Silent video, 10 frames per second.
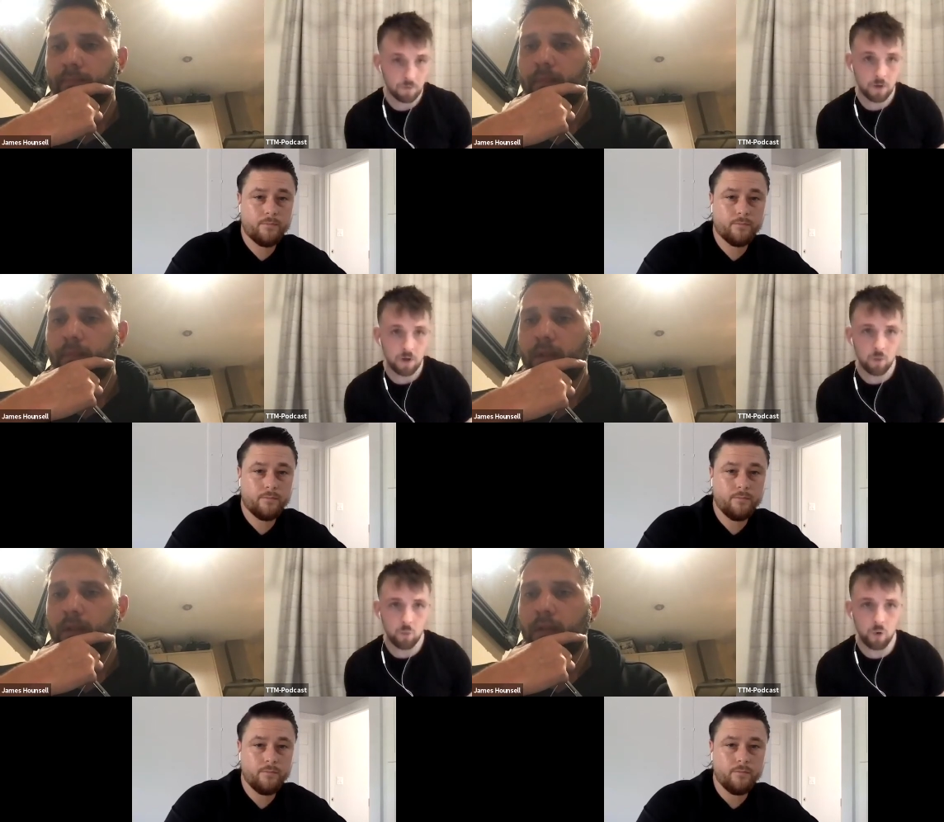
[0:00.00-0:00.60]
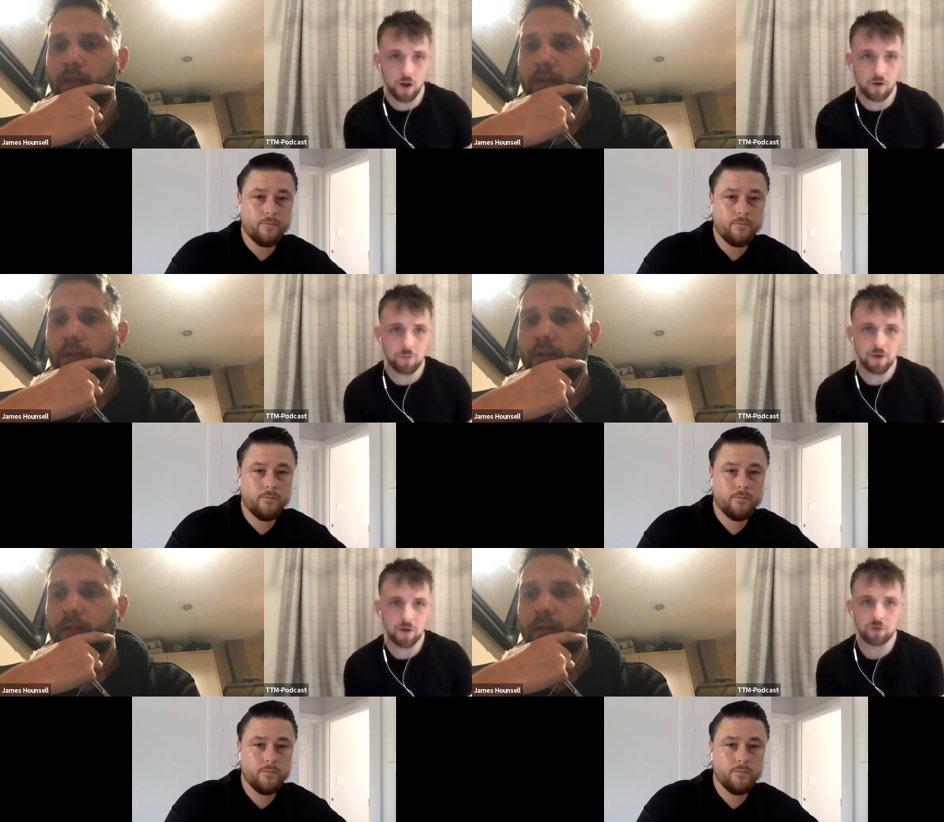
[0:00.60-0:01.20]

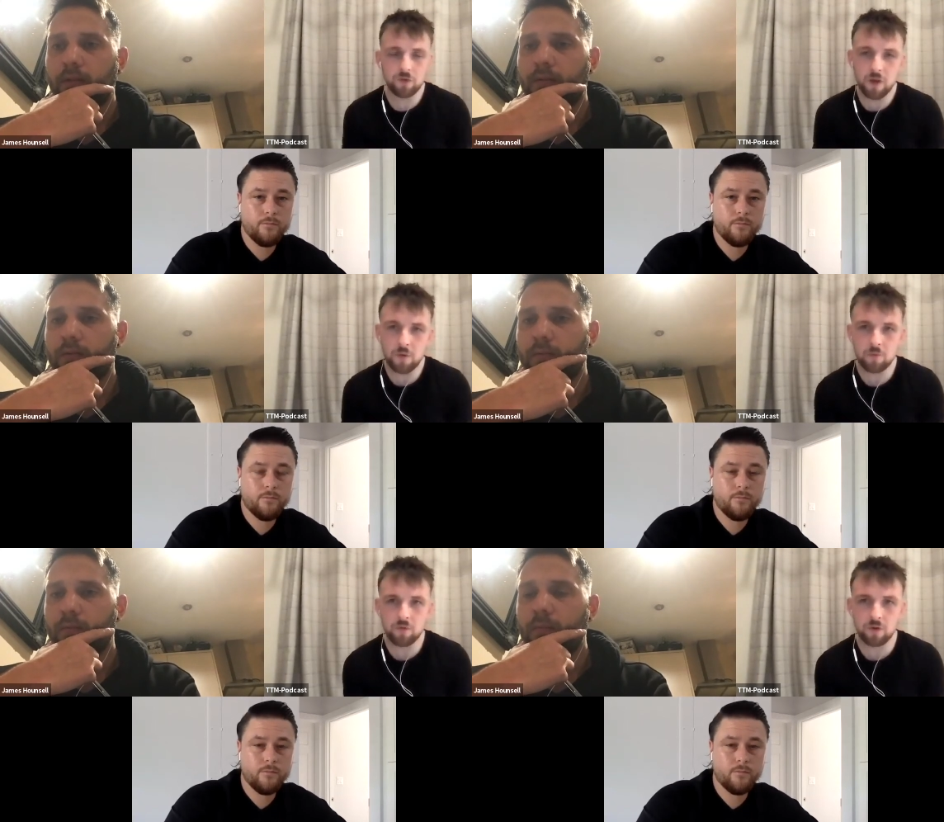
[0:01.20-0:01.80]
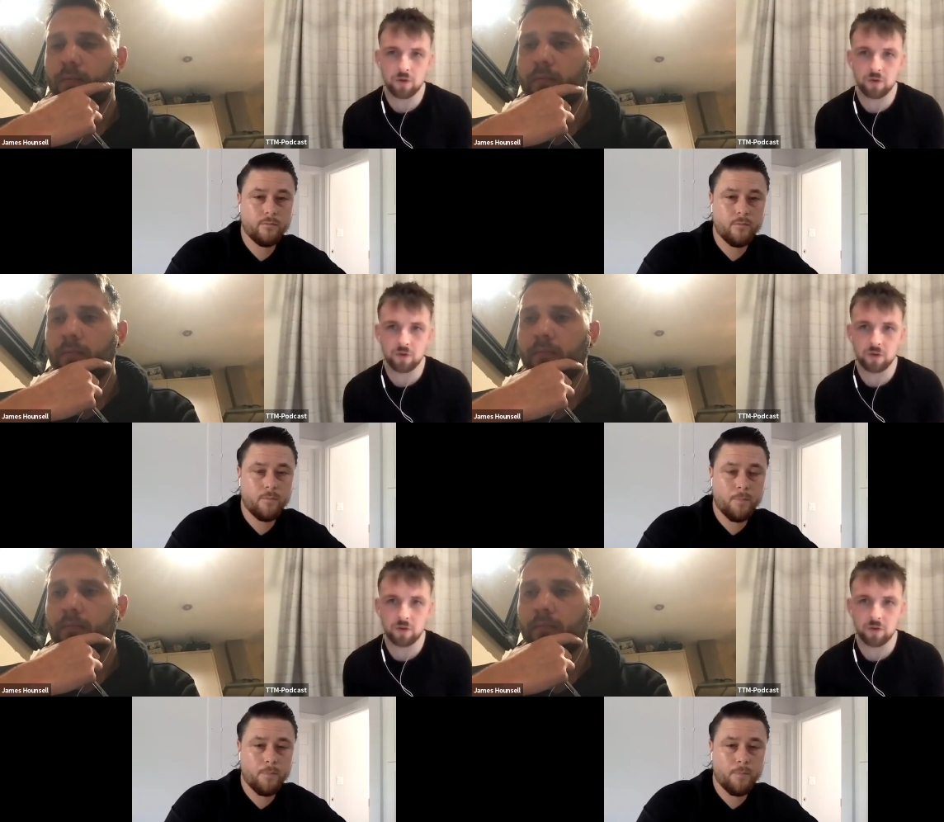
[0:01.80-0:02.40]
Speaker 1: Whereabouts, um, for
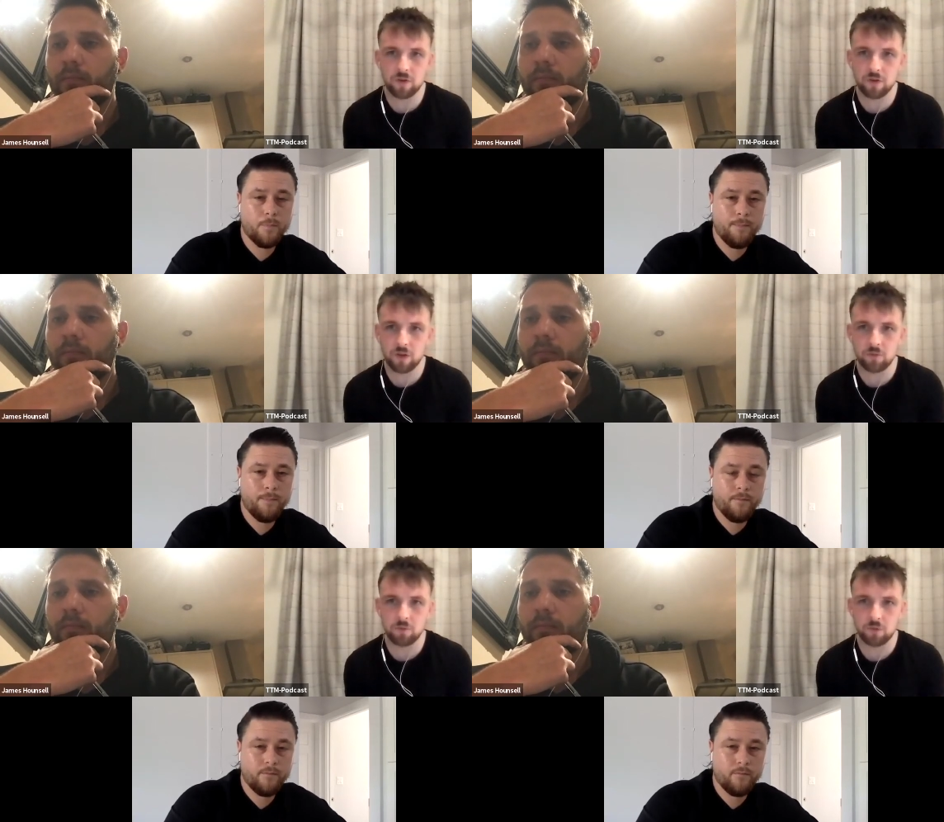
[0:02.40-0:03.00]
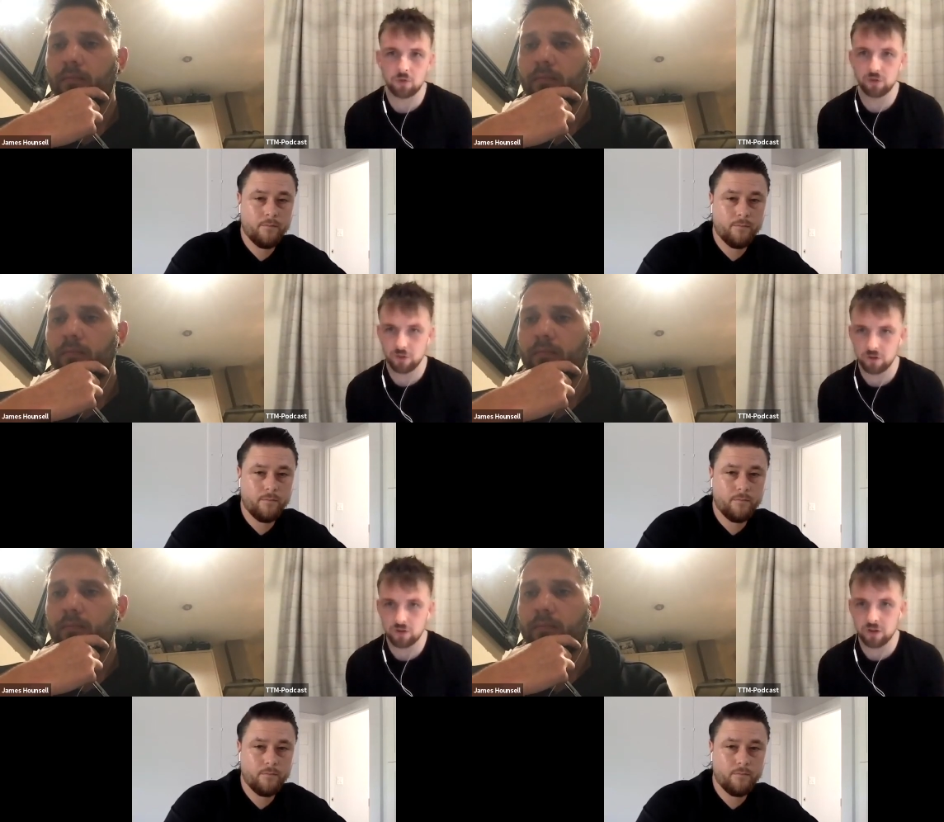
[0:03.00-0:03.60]
instance, in obviously you
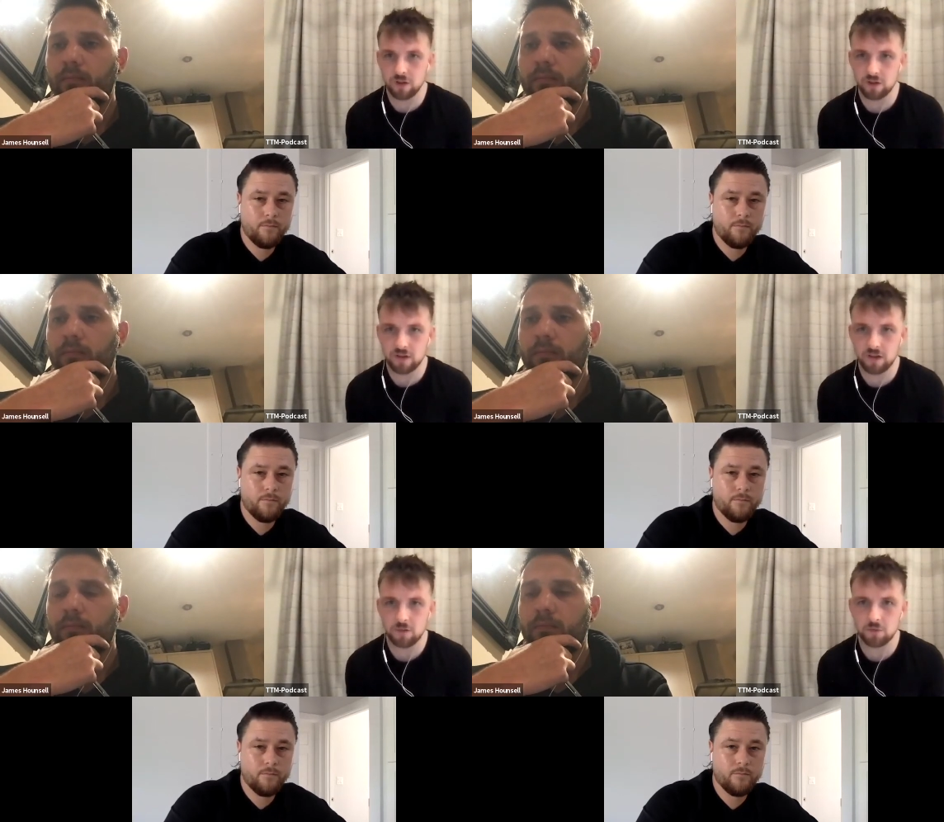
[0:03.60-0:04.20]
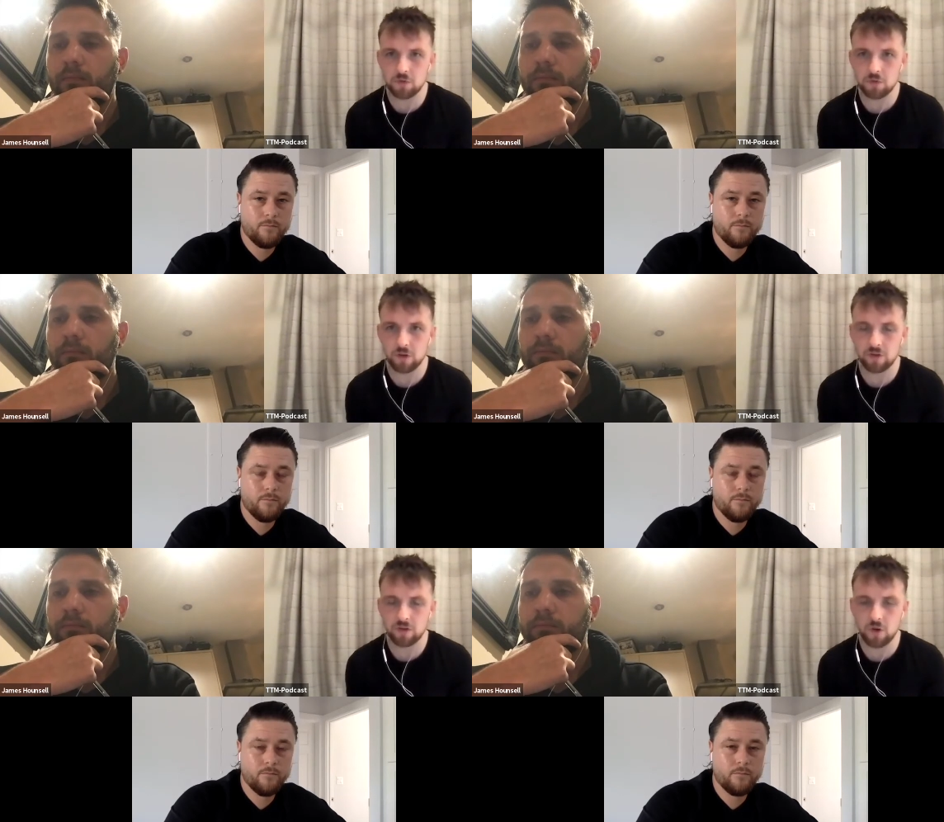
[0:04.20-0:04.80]
say you say Ipswich,
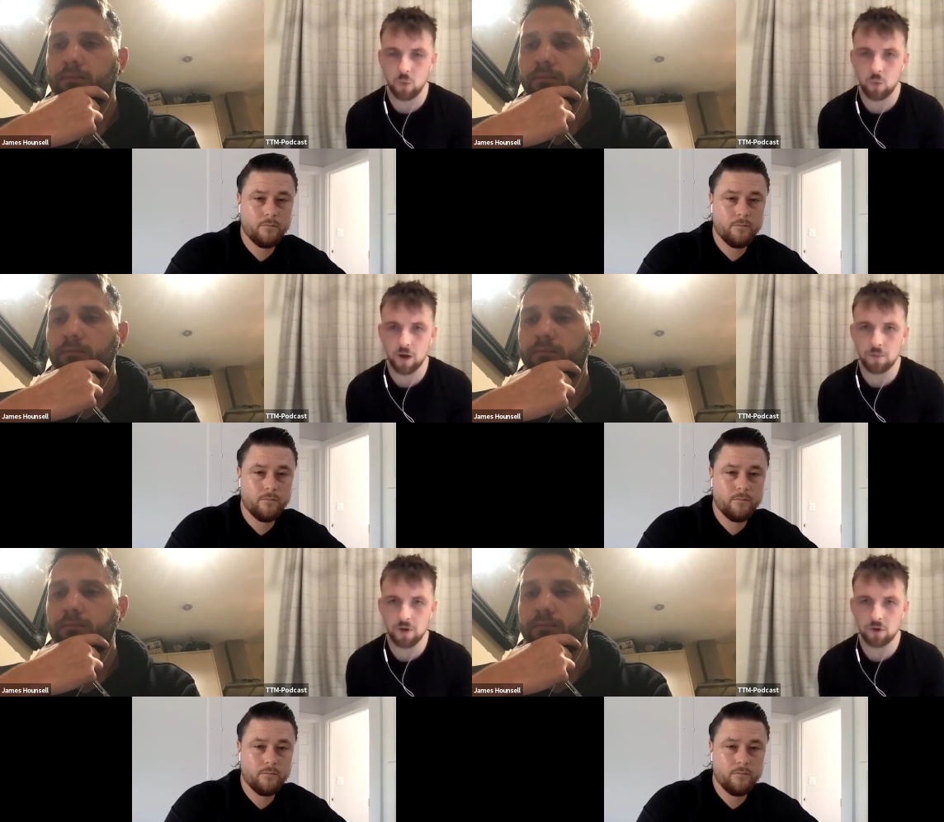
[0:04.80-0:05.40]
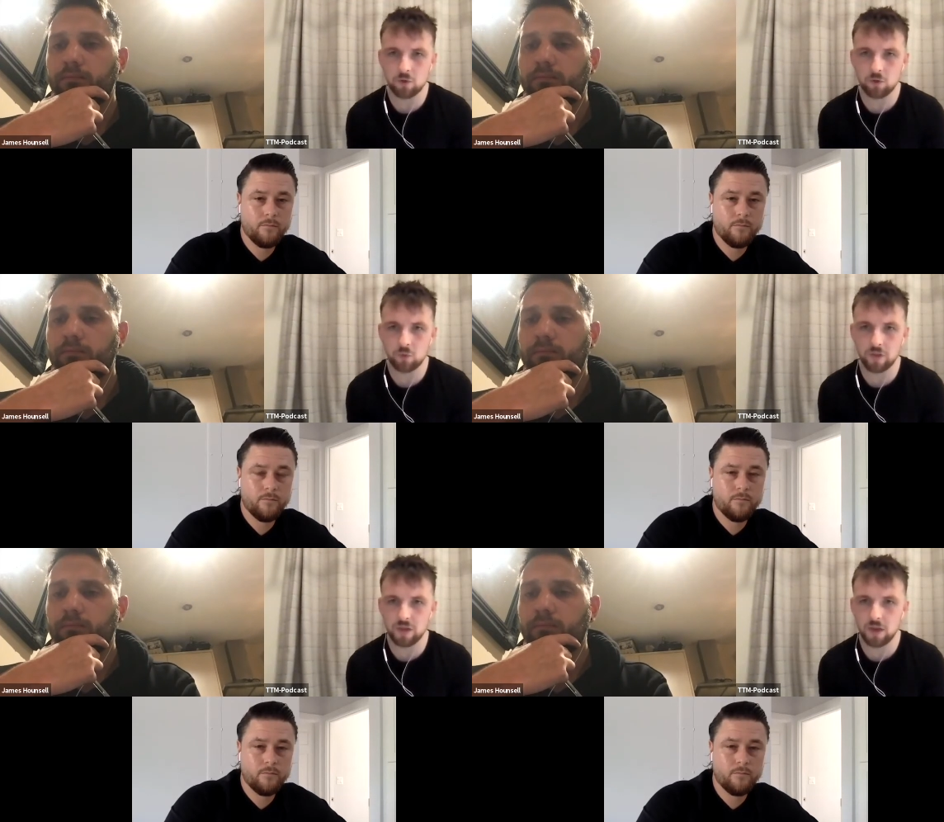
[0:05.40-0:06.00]
and whenabouts were the
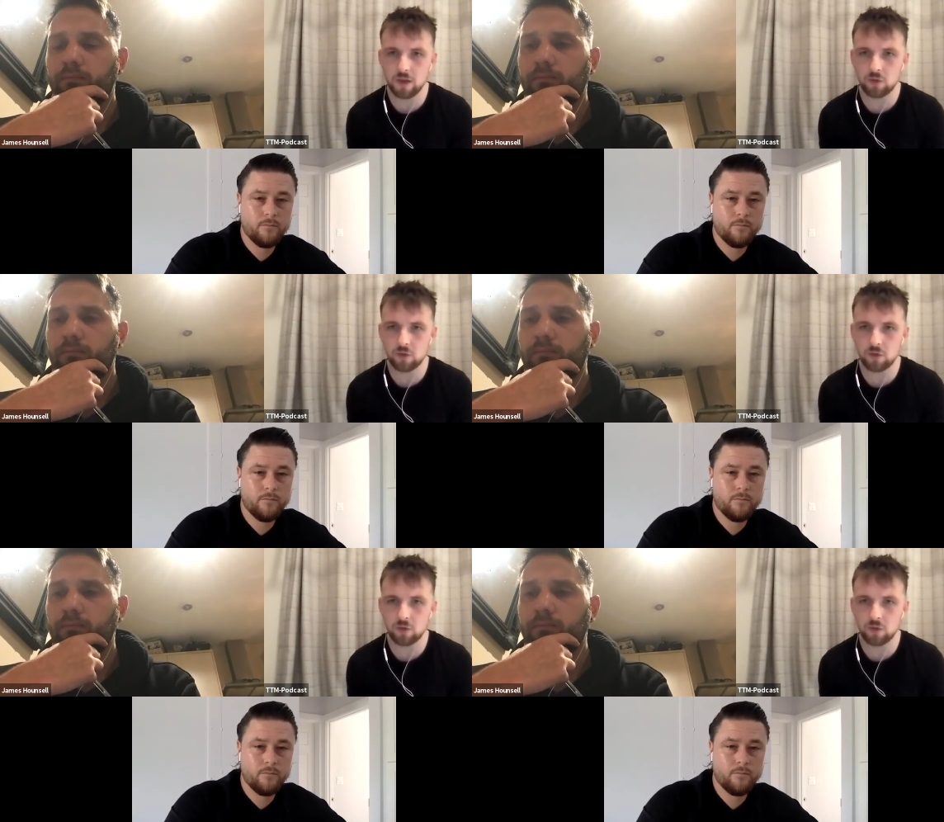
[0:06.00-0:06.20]
years where